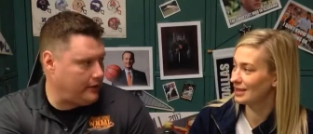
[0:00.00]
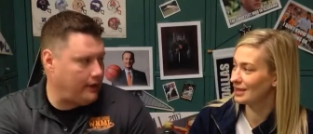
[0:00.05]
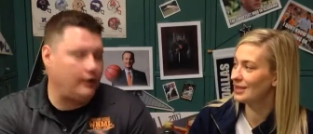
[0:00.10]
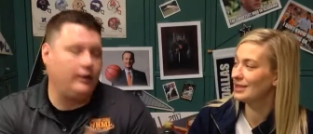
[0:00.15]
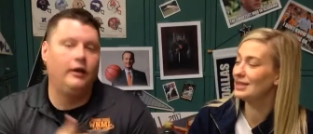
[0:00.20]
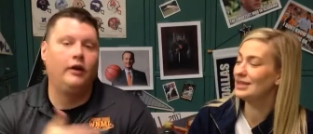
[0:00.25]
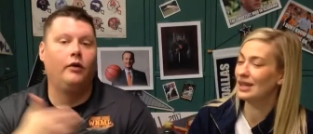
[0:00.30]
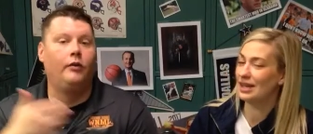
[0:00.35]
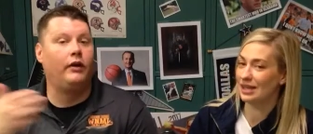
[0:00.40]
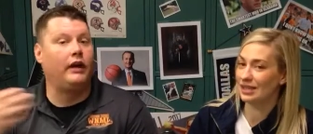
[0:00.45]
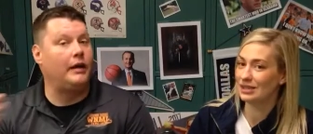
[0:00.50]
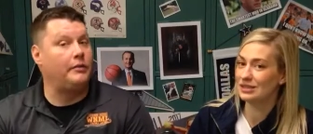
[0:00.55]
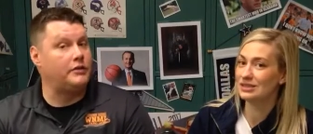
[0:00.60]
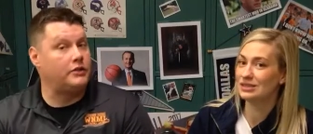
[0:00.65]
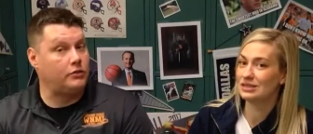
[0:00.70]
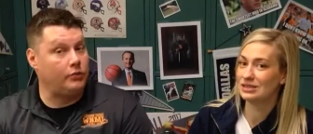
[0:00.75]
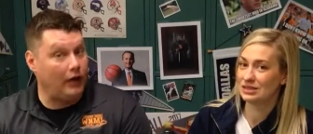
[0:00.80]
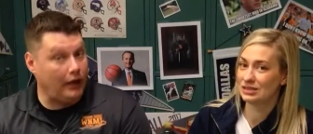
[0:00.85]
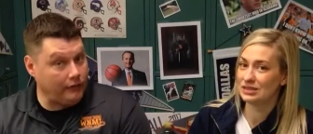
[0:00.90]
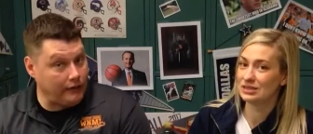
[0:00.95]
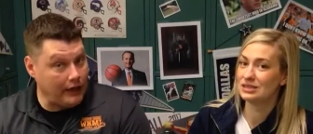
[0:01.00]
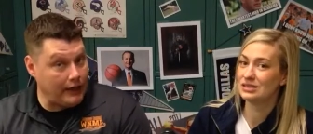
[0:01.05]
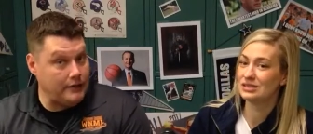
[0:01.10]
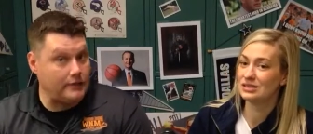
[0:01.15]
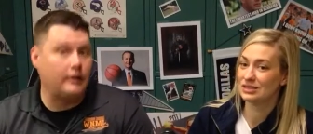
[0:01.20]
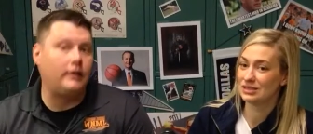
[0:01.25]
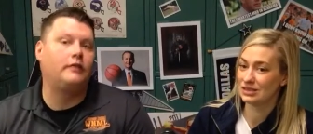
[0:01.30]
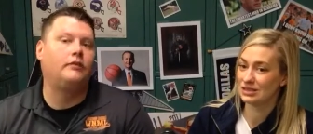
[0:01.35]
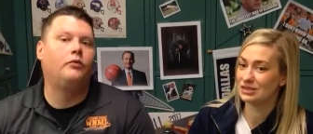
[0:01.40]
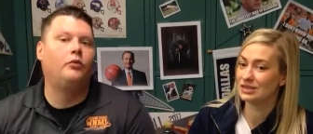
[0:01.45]
Speaker 1: in? Yeah. What happens 12 days
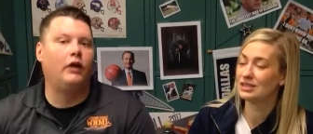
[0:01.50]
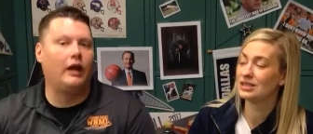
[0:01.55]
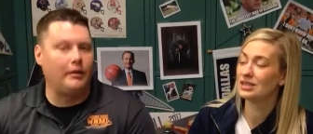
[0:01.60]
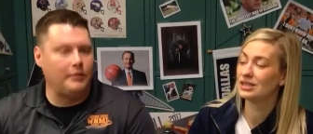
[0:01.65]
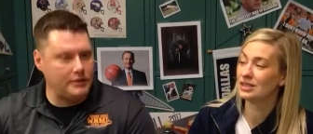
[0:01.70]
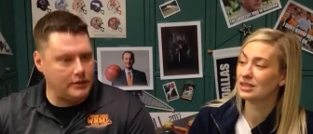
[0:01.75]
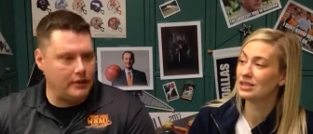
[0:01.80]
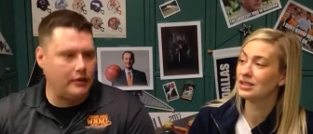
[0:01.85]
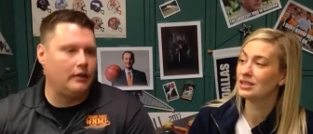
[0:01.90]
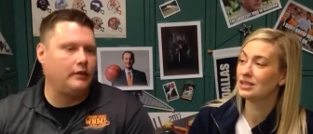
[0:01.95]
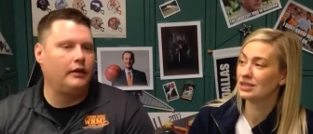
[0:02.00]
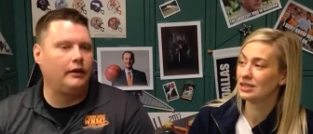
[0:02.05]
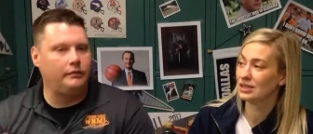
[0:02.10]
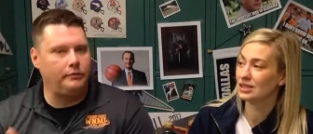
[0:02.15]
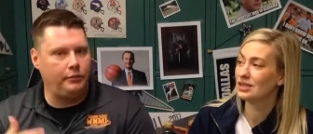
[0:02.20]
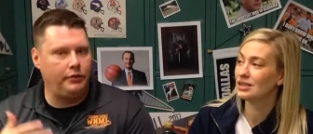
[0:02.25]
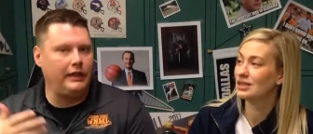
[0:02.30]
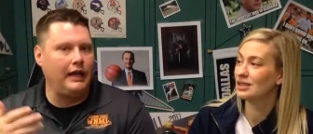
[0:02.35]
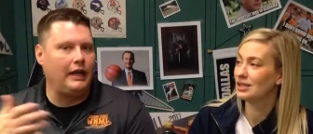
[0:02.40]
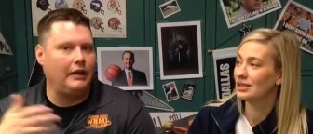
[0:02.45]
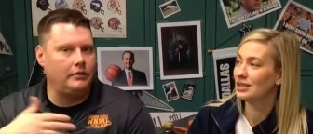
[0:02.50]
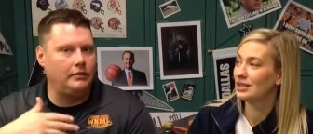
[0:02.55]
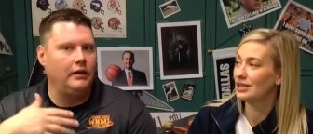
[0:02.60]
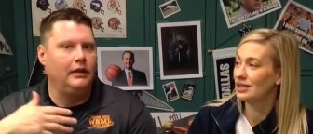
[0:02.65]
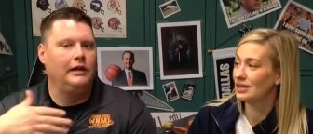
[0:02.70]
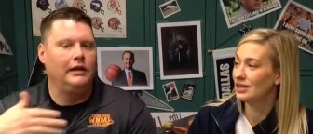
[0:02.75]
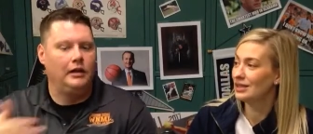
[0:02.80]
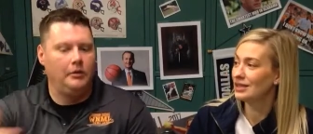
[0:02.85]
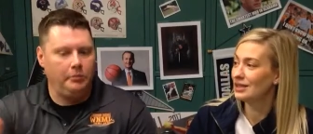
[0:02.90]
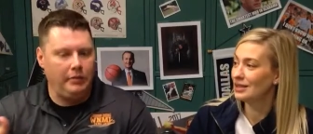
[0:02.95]
in? What happens to uh, kind of
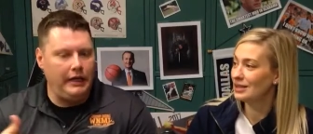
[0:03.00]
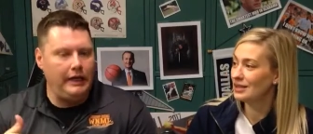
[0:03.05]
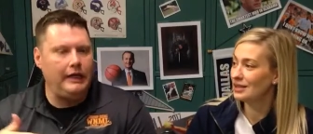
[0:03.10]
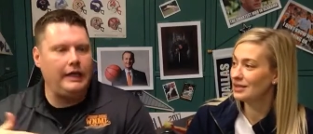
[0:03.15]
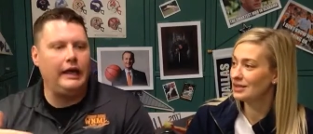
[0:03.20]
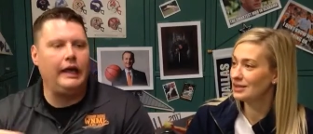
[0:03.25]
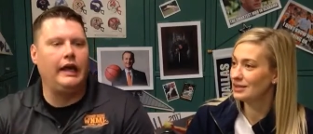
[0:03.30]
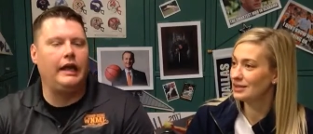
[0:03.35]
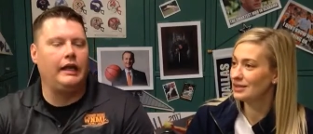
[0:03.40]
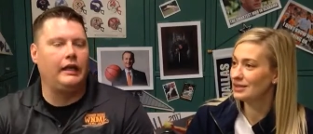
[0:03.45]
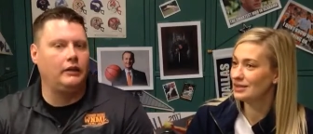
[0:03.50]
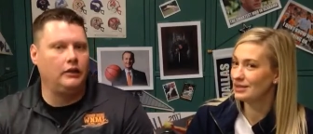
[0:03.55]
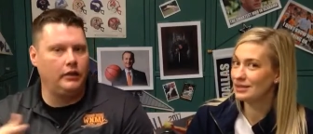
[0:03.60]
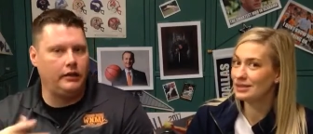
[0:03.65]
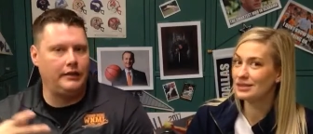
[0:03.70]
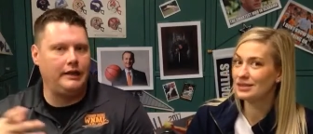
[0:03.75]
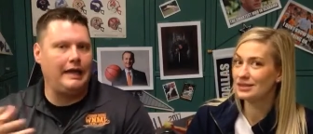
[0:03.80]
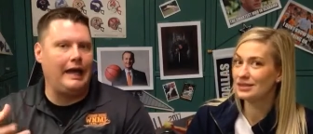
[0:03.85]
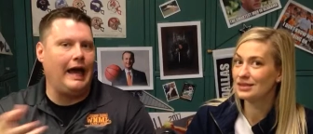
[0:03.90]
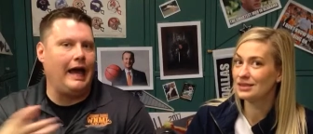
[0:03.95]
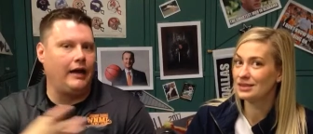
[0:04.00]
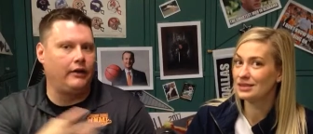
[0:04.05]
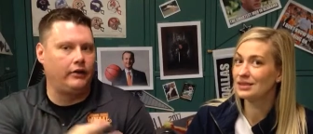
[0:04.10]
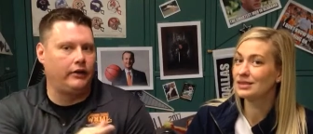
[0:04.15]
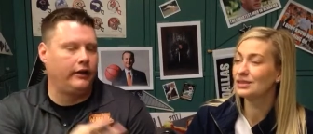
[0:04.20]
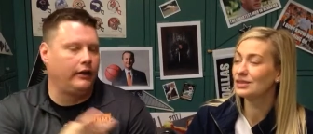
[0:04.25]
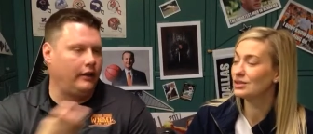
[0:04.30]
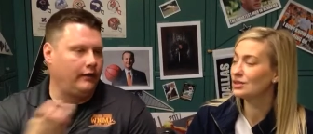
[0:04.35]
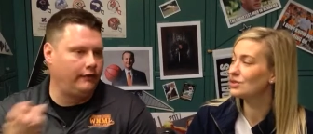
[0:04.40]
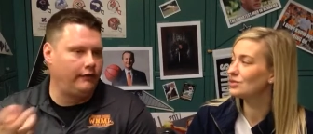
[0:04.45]
peek in and look at the
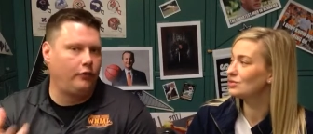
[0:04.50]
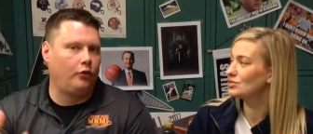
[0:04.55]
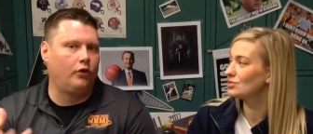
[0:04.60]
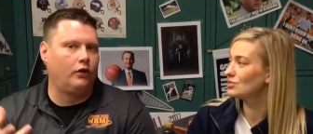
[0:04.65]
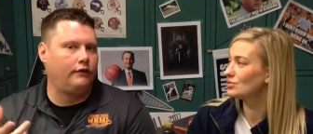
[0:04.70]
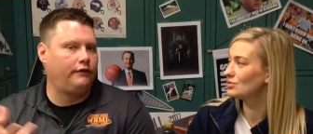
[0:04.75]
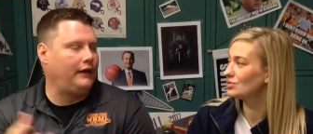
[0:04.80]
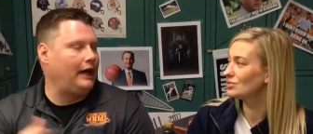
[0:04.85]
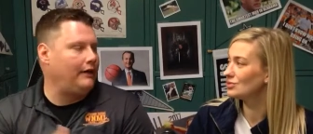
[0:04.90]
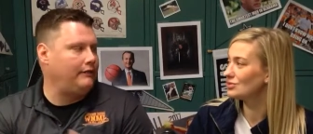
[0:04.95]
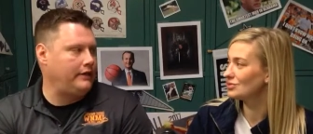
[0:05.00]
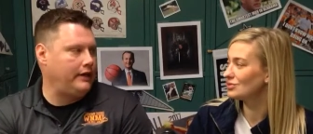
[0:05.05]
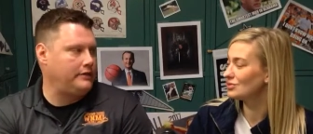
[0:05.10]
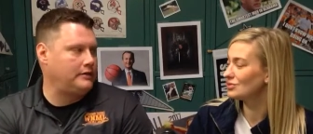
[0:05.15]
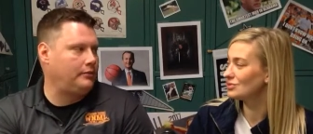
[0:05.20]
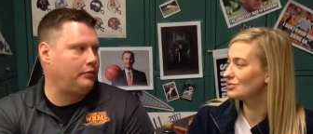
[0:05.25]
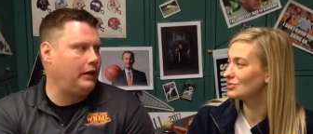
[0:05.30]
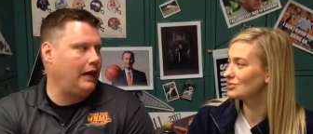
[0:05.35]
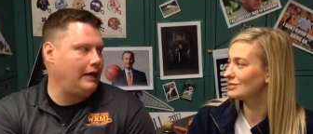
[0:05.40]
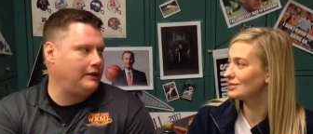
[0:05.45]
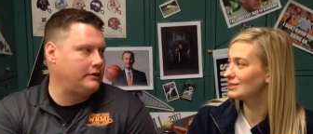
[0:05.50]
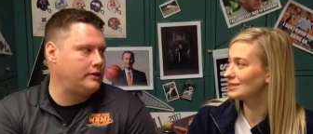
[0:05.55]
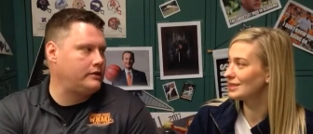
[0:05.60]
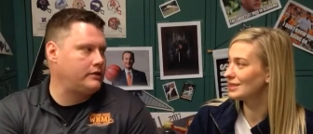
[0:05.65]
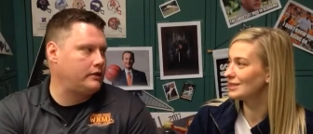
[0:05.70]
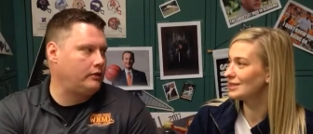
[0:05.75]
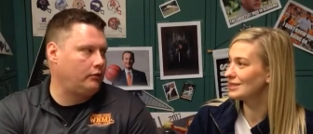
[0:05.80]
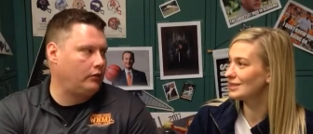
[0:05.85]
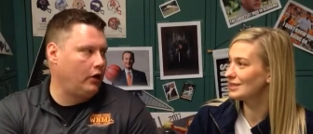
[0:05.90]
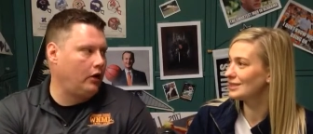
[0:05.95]
aggregate of four or five days of practice
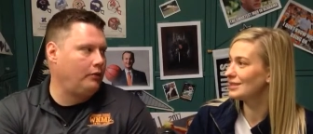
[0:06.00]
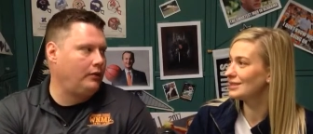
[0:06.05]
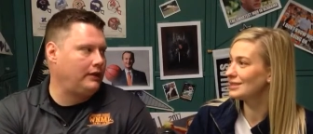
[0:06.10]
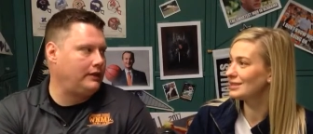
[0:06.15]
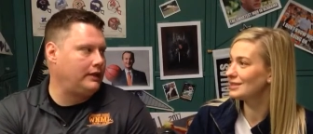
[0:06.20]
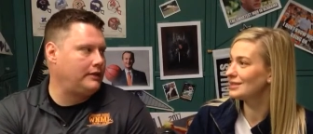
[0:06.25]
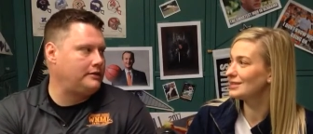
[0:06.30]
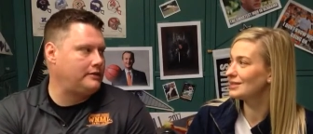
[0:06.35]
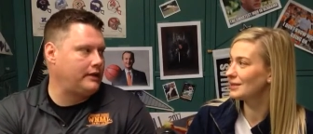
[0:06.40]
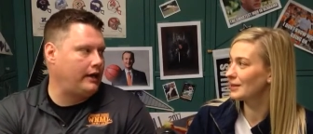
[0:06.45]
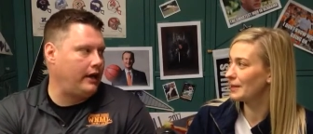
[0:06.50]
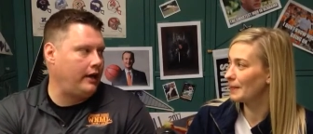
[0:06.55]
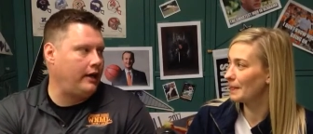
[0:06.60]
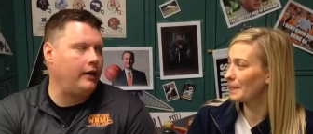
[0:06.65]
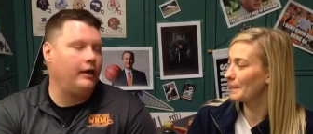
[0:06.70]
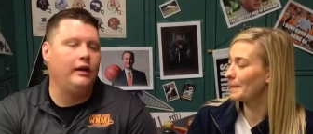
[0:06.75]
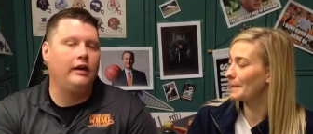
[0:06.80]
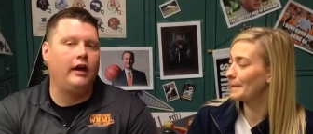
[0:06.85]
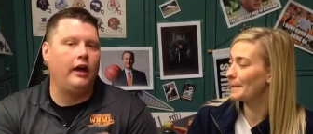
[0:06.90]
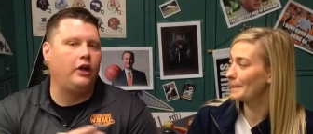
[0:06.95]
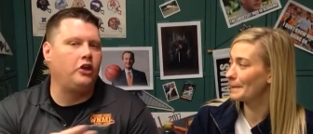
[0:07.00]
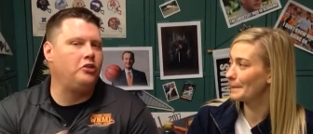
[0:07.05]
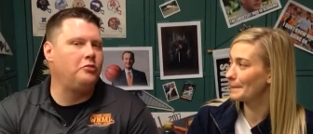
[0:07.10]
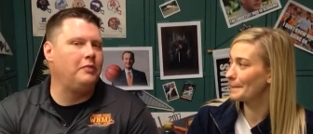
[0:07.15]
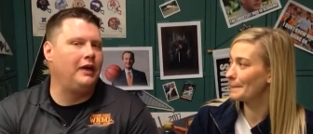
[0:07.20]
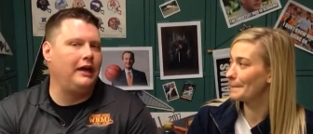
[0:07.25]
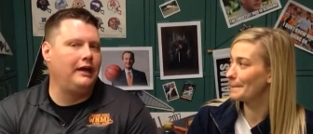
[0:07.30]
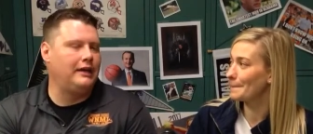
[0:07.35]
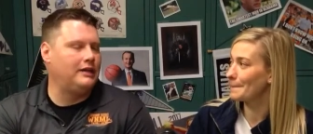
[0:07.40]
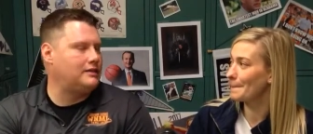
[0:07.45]
in a row, what they say, and you
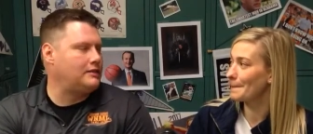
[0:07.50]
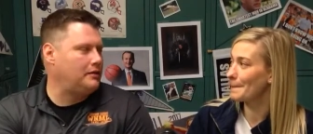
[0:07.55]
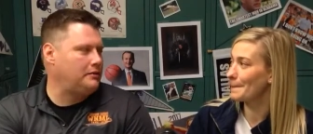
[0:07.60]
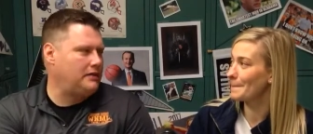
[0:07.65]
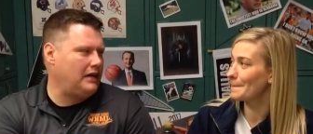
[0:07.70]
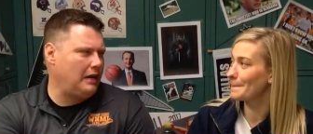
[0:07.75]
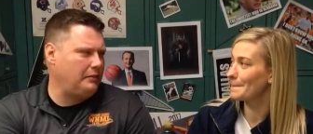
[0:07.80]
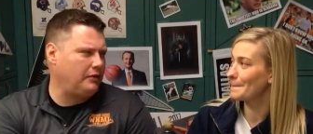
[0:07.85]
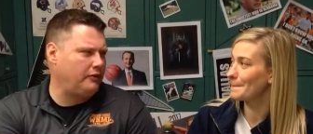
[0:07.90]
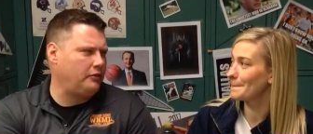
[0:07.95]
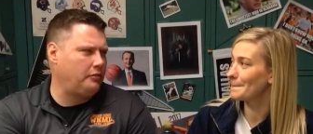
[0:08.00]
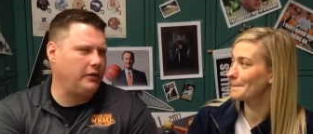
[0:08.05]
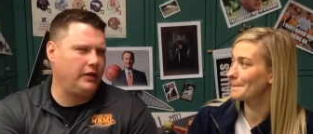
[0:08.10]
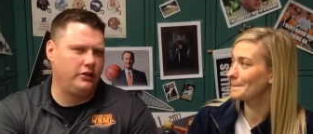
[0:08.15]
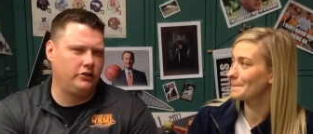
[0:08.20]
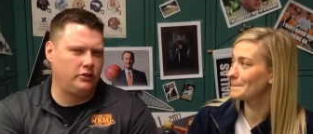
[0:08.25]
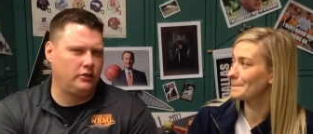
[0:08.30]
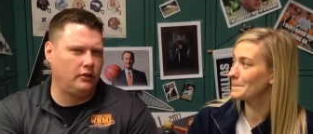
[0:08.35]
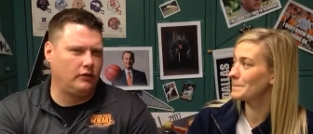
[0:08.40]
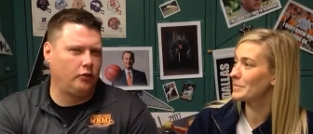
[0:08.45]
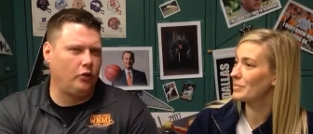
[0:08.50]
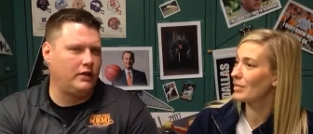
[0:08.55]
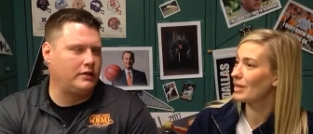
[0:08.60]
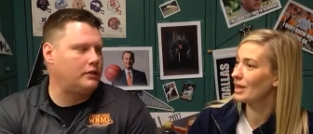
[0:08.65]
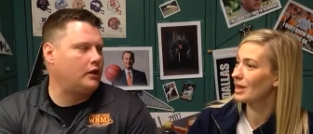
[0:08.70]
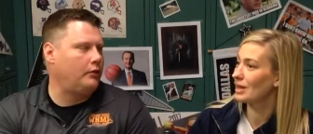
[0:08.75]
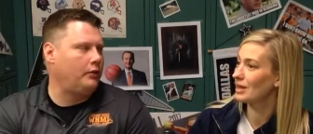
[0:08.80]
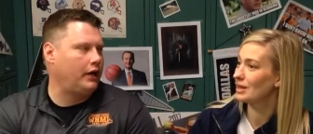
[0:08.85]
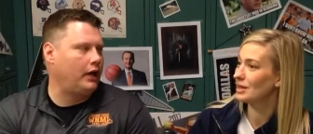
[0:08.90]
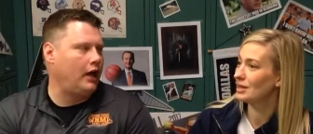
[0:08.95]
may get some type of a picture of what's
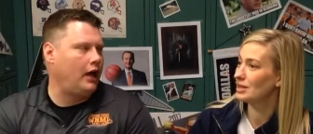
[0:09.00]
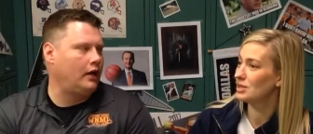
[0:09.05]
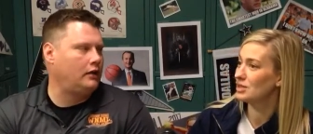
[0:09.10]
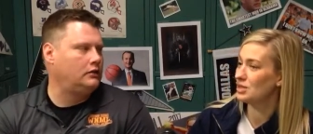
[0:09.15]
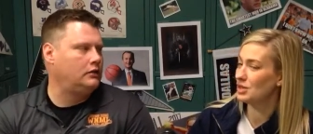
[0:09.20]
going on.